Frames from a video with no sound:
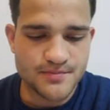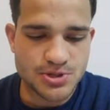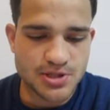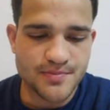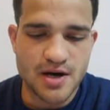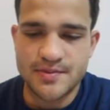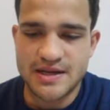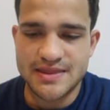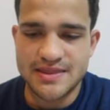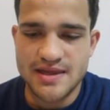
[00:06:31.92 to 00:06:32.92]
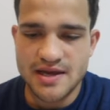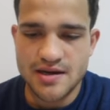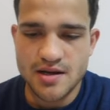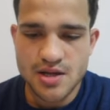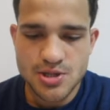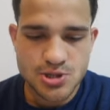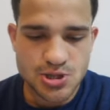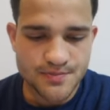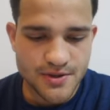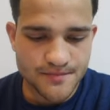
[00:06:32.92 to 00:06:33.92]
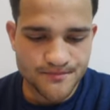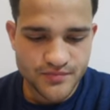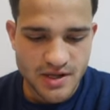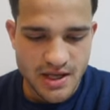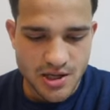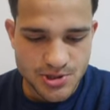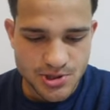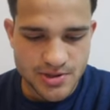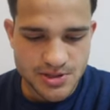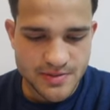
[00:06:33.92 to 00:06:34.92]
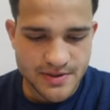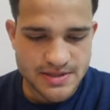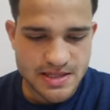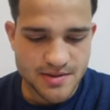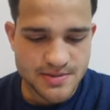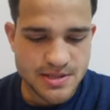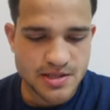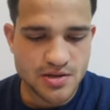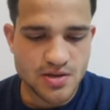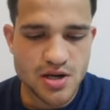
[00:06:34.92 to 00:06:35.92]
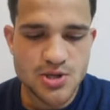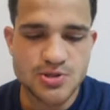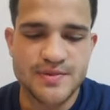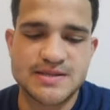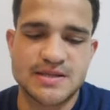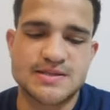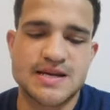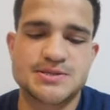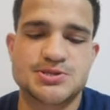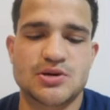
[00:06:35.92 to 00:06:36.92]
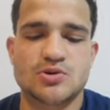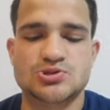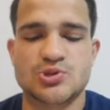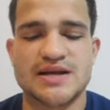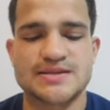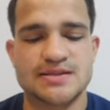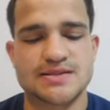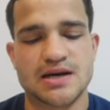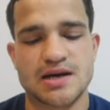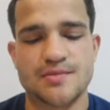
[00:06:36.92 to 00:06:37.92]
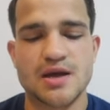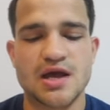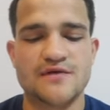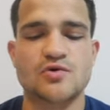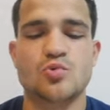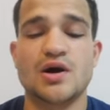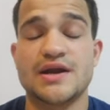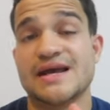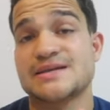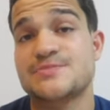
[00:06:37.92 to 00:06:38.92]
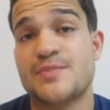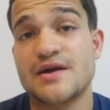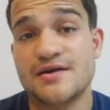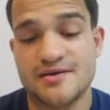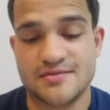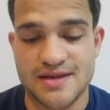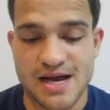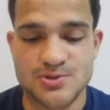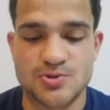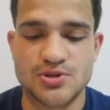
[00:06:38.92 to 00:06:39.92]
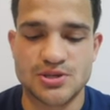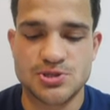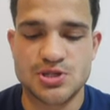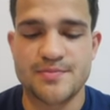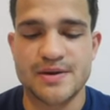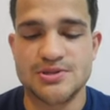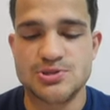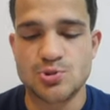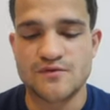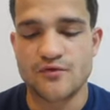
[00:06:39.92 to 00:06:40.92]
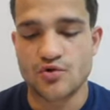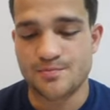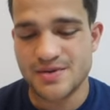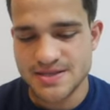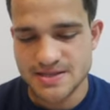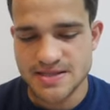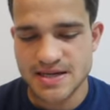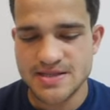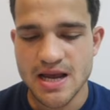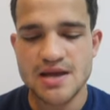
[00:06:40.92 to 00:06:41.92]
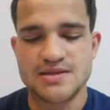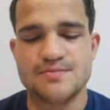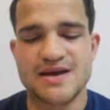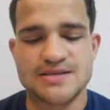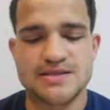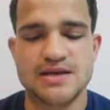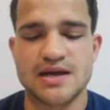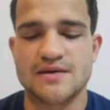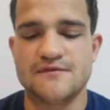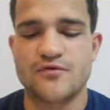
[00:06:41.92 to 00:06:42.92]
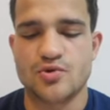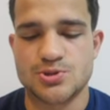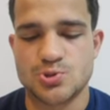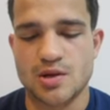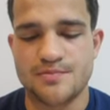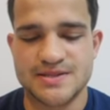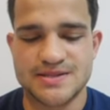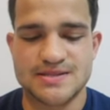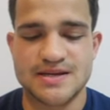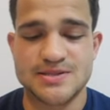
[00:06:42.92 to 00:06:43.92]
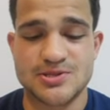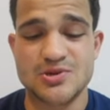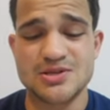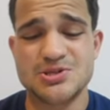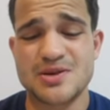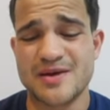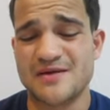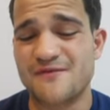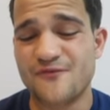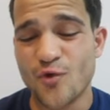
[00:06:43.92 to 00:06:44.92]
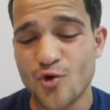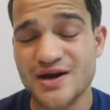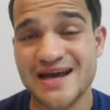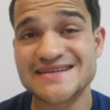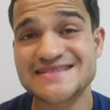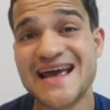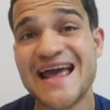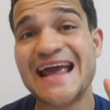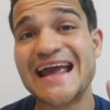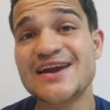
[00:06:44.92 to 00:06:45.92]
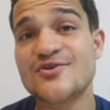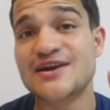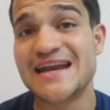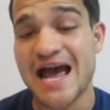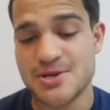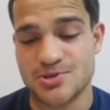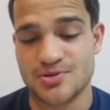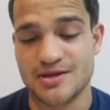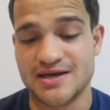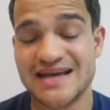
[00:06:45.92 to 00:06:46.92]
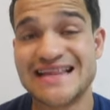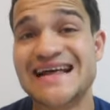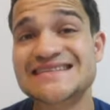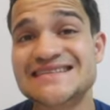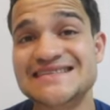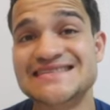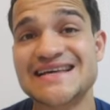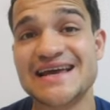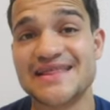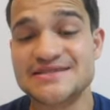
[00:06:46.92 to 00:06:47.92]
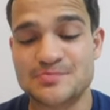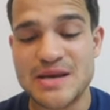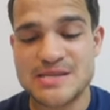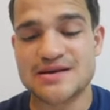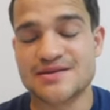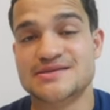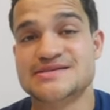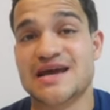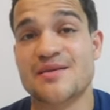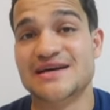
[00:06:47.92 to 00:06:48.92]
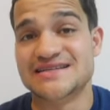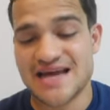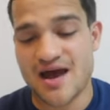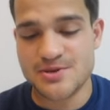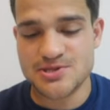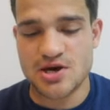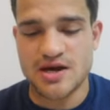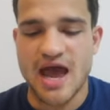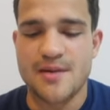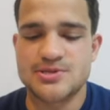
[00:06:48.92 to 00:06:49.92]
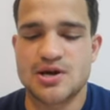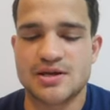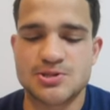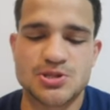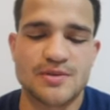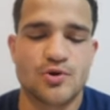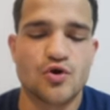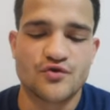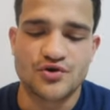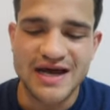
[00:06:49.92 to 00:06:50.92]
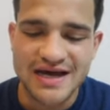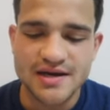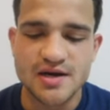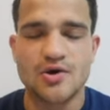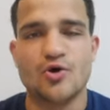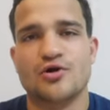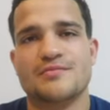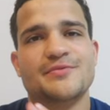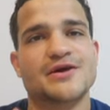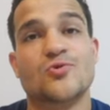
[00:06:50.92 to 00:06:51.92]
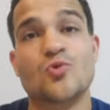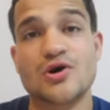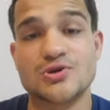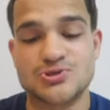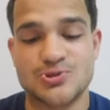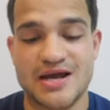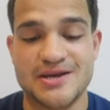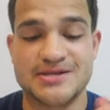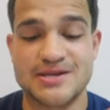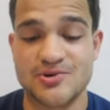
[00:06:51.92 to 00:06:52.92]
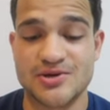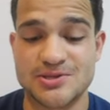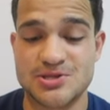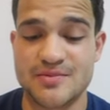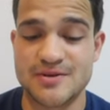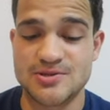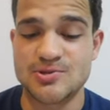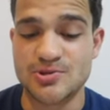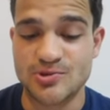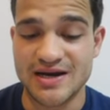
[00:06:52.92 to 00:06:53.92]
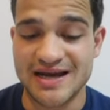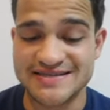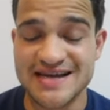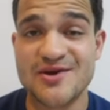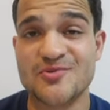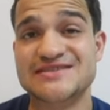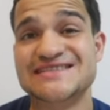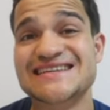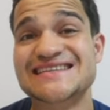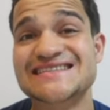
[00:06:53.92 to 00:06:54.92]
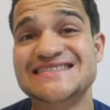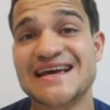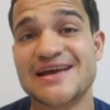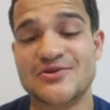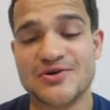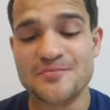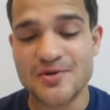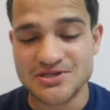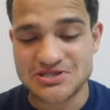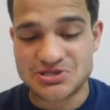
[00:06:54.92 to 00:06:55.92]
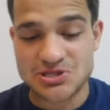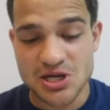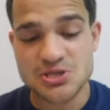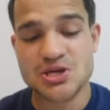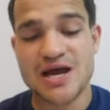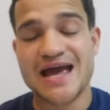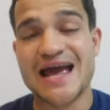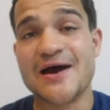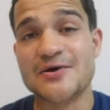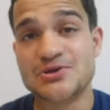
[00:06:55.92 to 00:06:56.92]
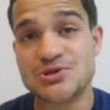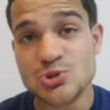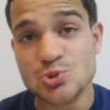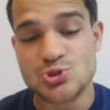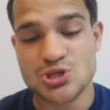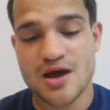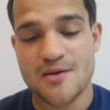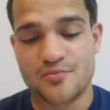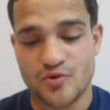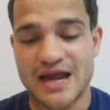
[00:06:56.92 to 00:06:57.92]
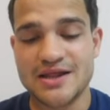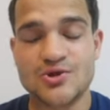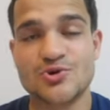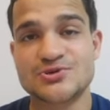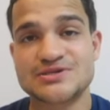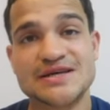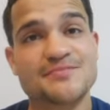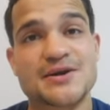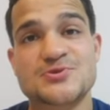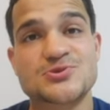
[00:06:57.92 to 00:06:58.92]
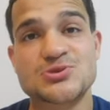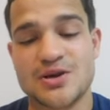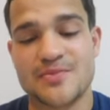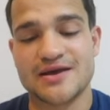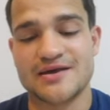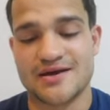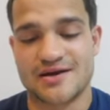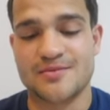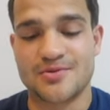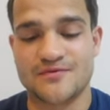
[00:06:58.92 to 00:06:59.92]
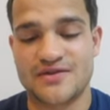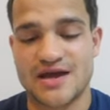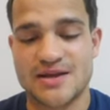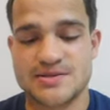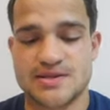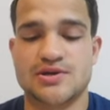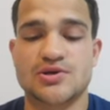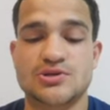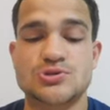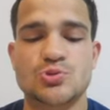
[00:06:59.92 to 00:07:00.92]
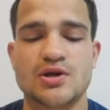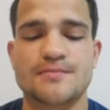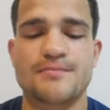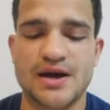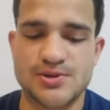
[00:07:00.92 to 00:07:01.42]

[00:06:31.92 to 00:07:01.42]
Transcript: ShipBob can then ship them, and I'll show you the shipping times here. So basically it says general transit time. If you want expedited, that's when you can ship in 2 to 4 business days, domestic, and in 4 to 12 business days. So you can ship in 4 days internationally. That's insane. That's basically the same as Amazon. Amazon can ship overnight or maybe in 1 or 2 days. Here you can ship in 2 to 3 days, which is insane. You can build such a huge brand loyalty by just shipping in a couple of days, and you can do it by